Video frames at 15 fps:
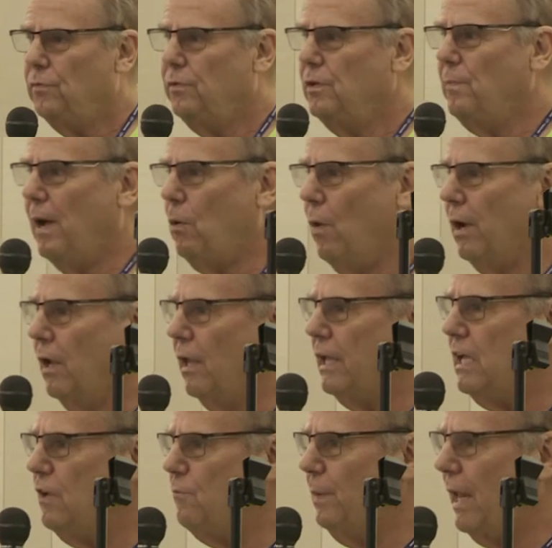you might want to
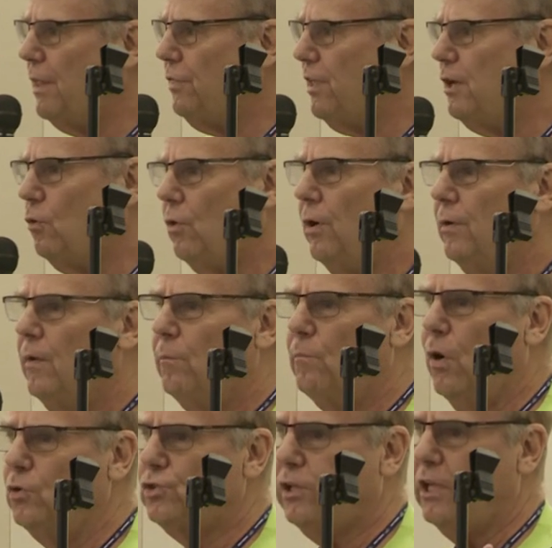leave. But I think
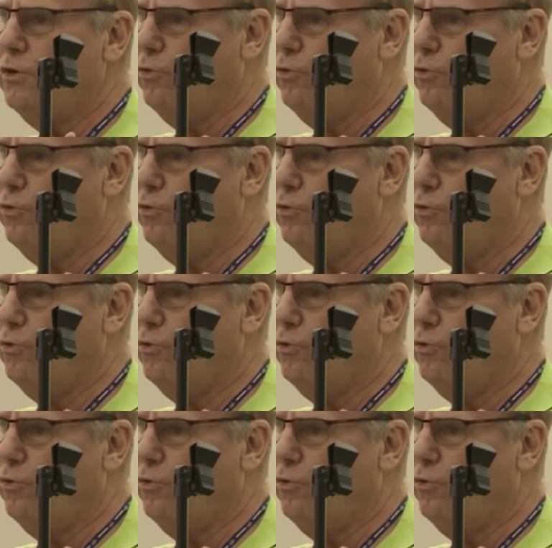mostly